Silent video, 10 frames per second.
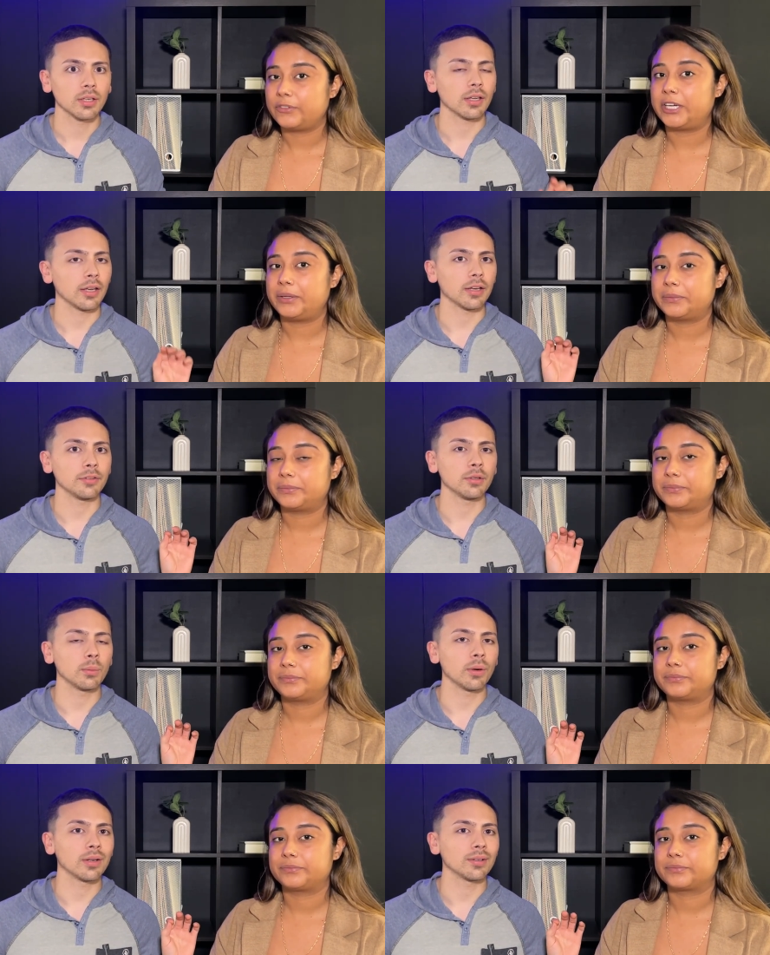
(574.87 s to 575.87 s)
Speaker 1: right. and
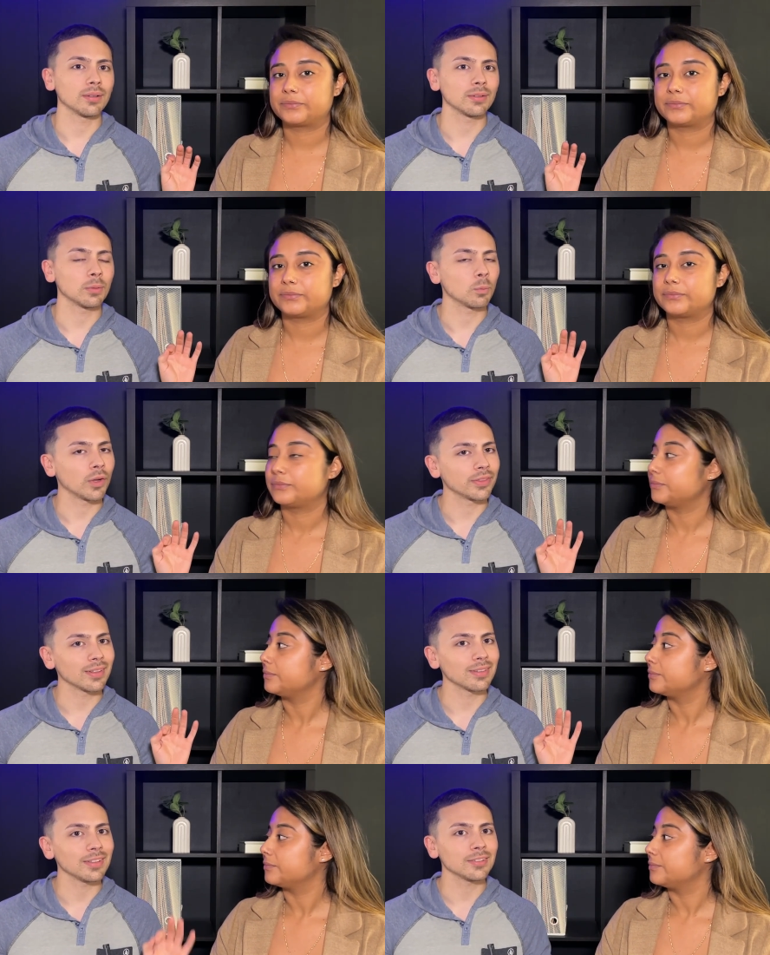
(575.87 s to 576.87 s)
don't want one
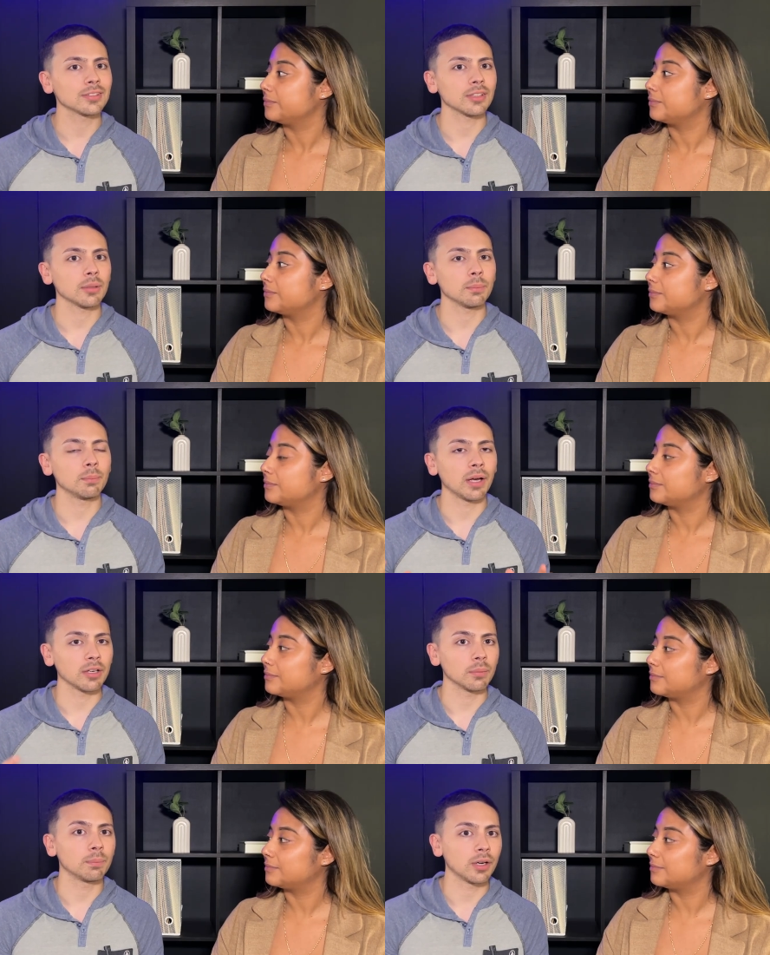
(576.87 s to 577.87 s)
the least
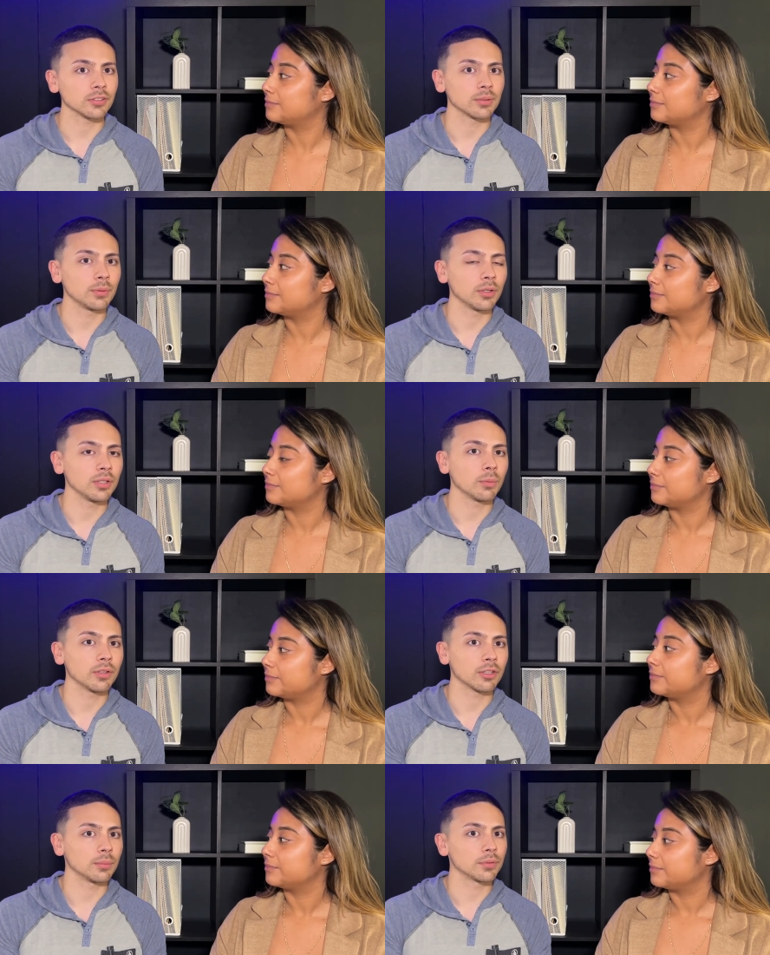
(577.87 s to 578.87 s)
amount of possibility when
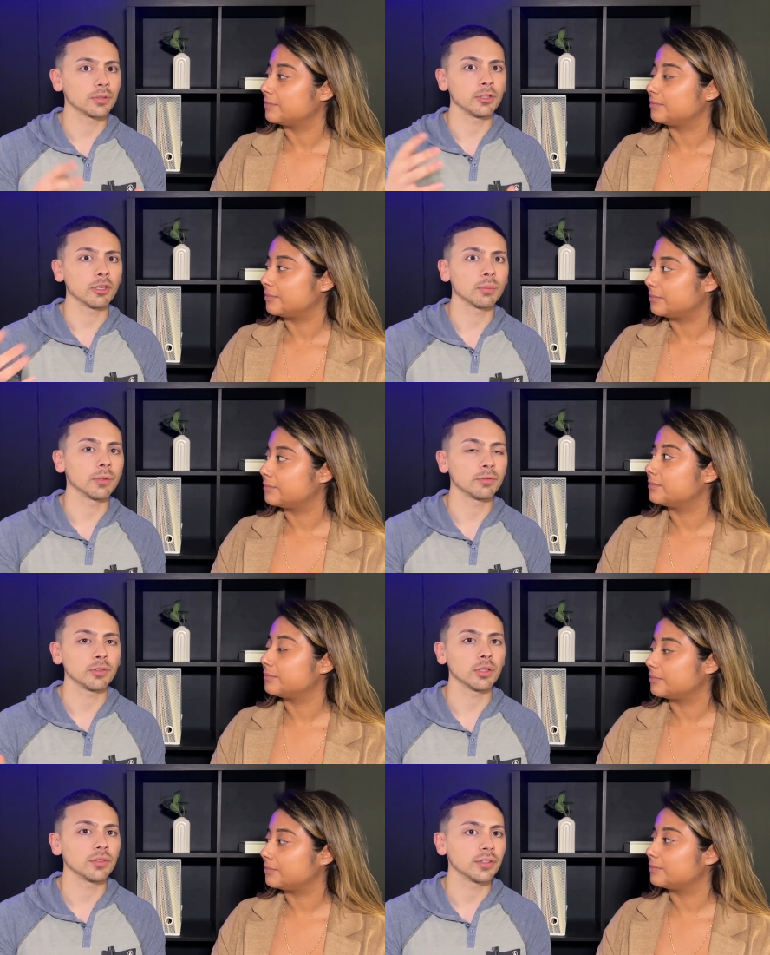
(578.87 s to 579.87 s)
it comes to the urban
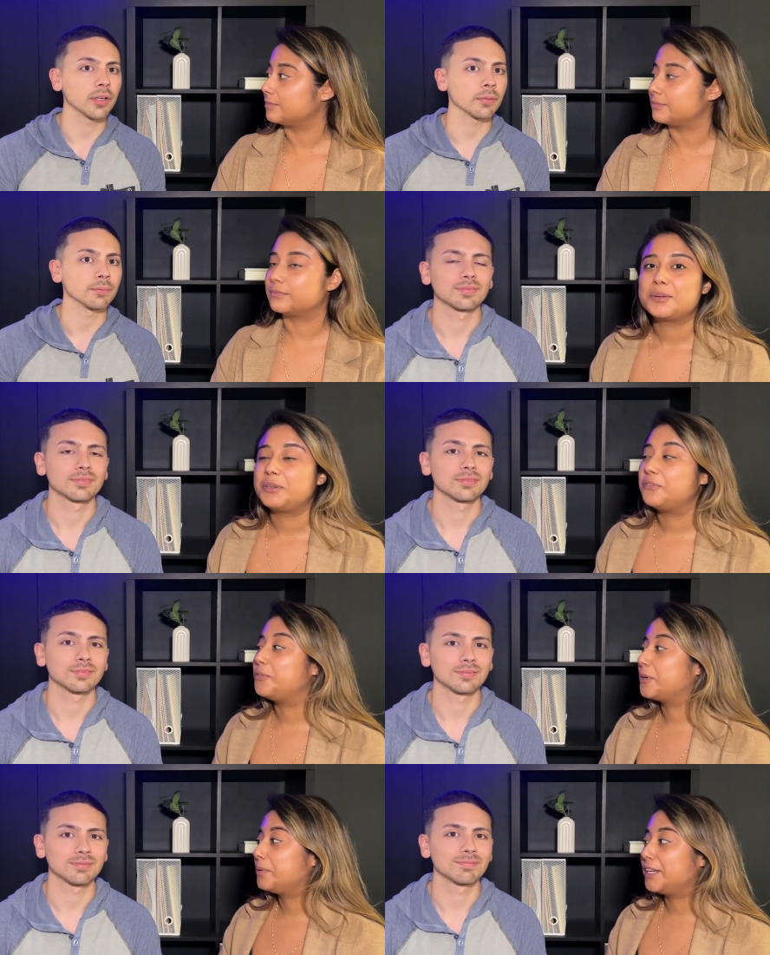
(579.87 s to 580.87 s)
feel of town.
Speaker 2: So
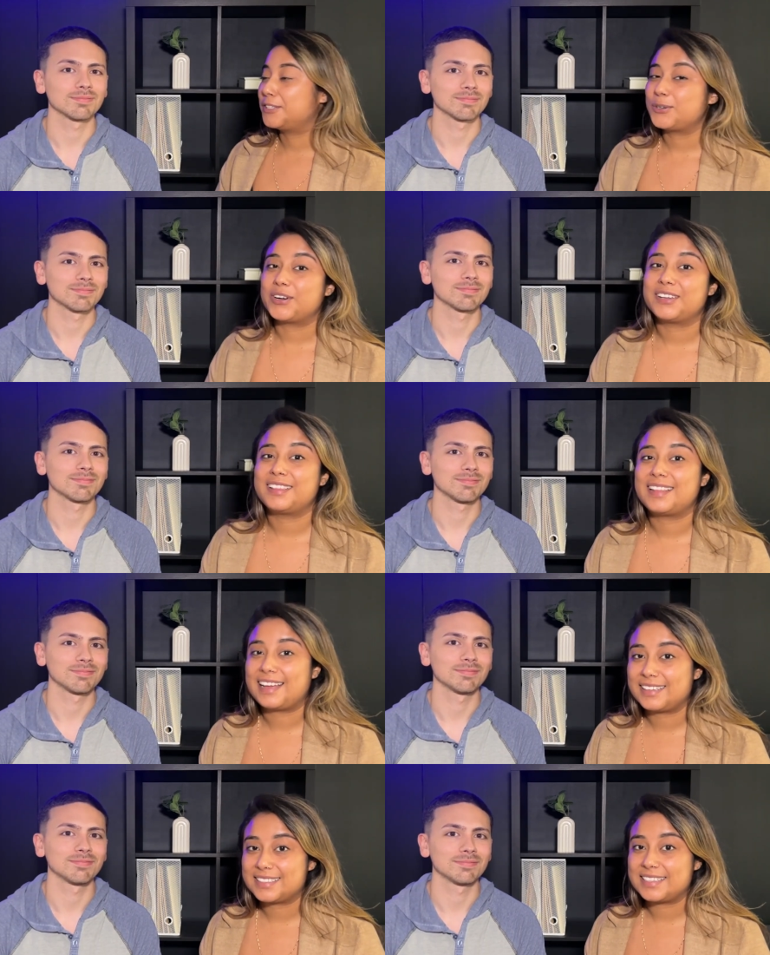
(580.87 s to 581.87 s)
before we get to our
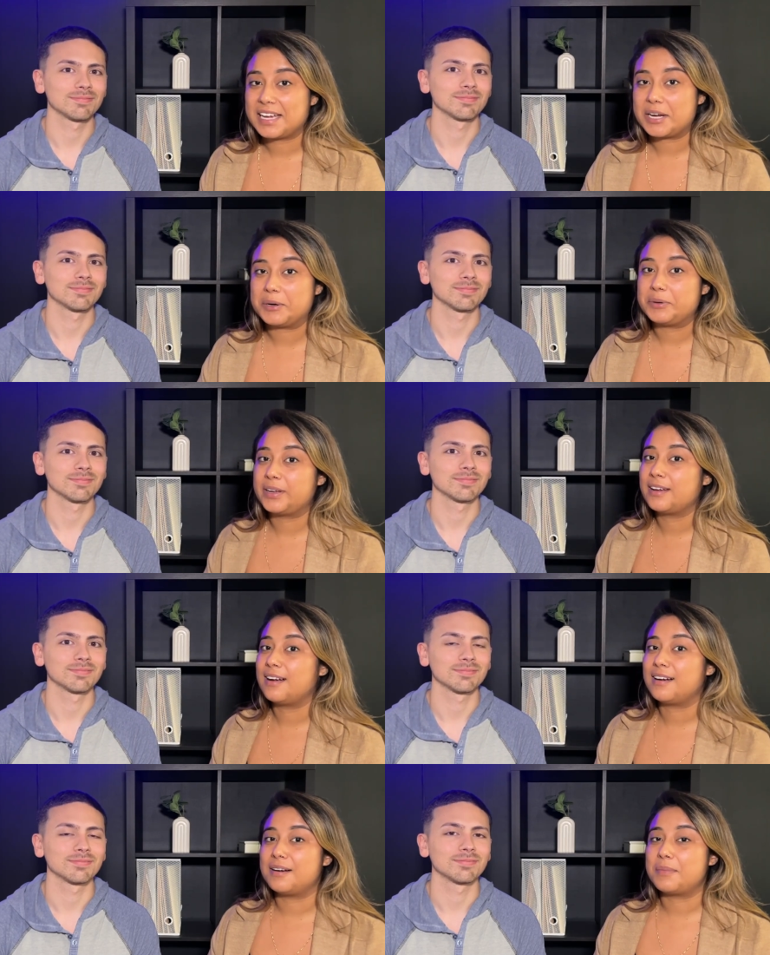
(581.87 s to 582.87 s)
last town,
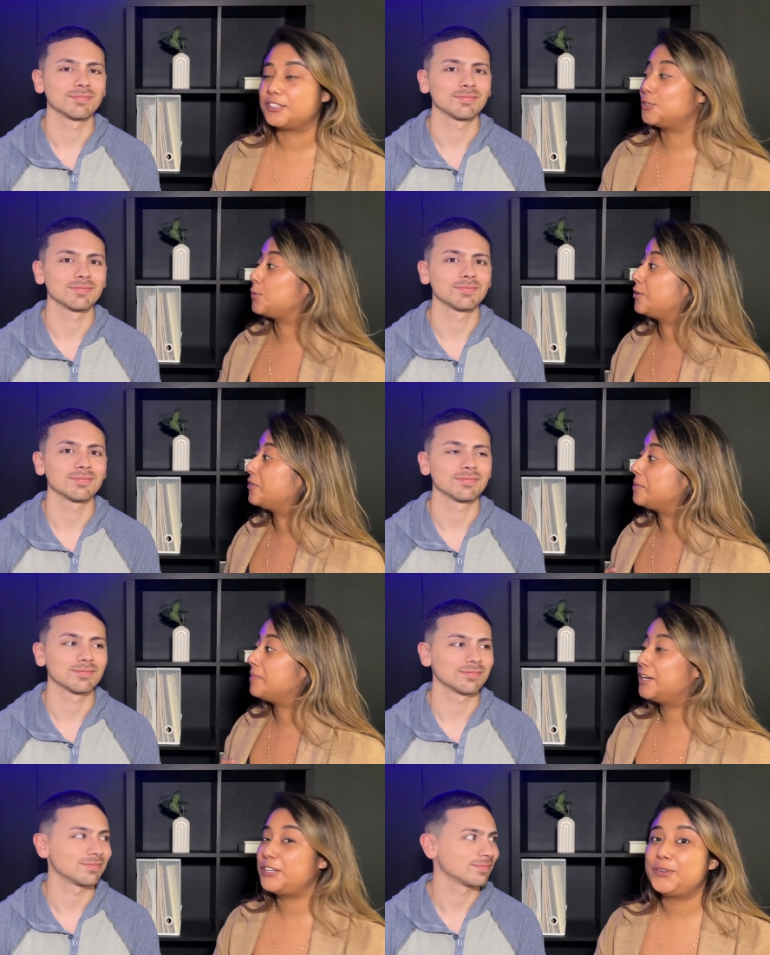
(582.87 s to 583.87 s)
um, I just want to
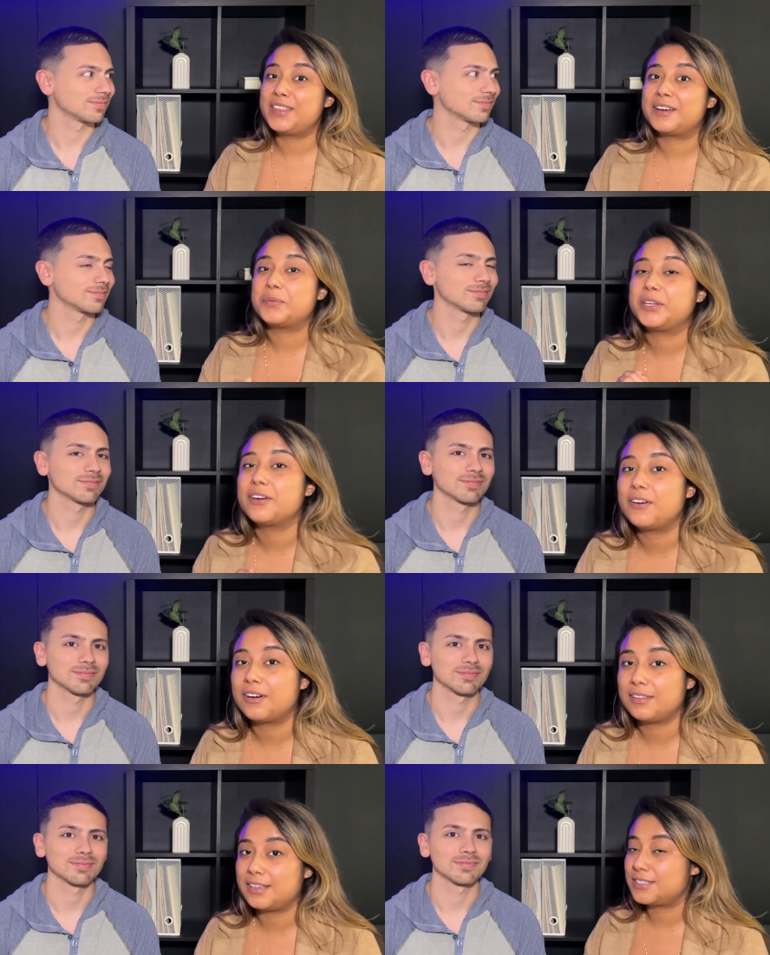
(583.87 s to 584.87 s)
remind you that we
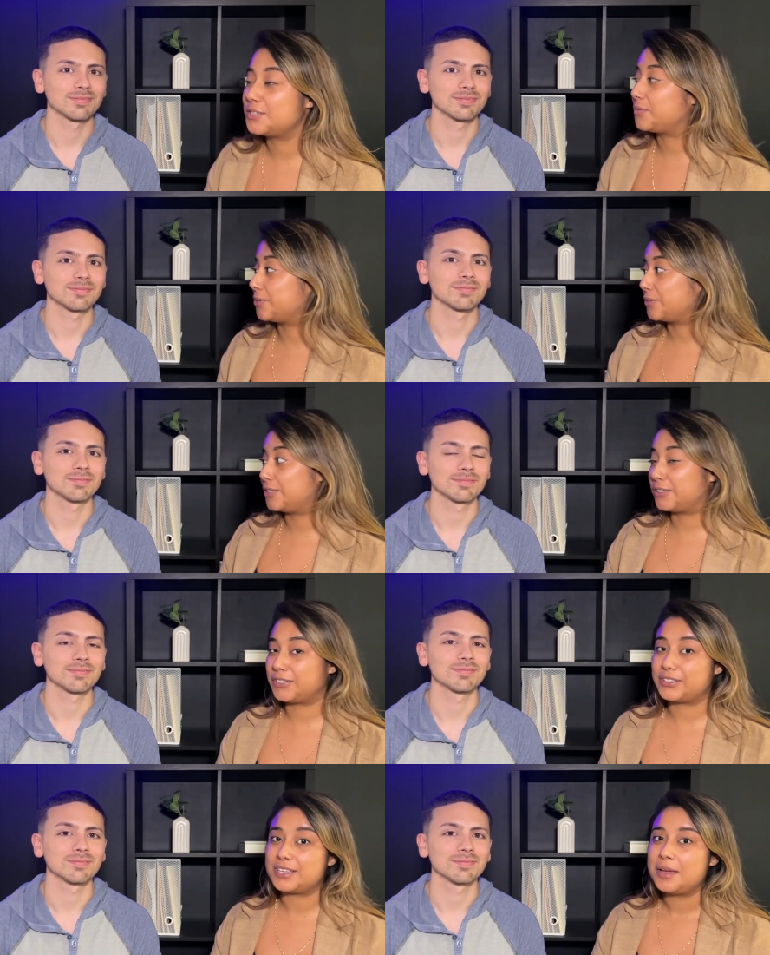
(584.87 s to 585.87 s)
are licensed
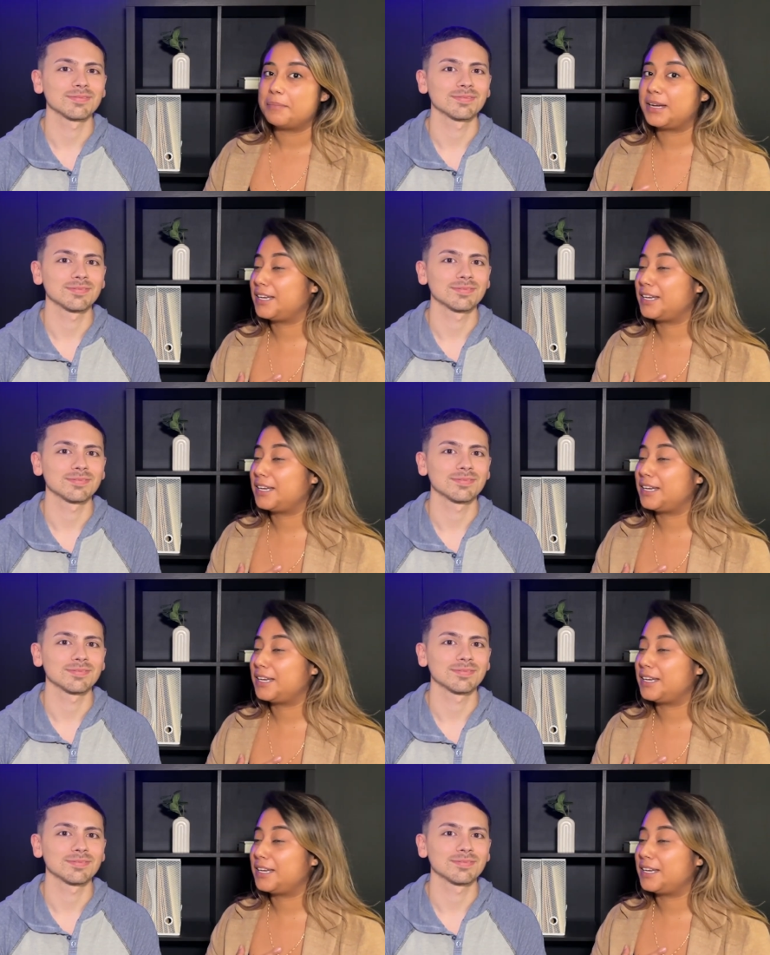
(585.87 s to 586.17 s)
realtors. My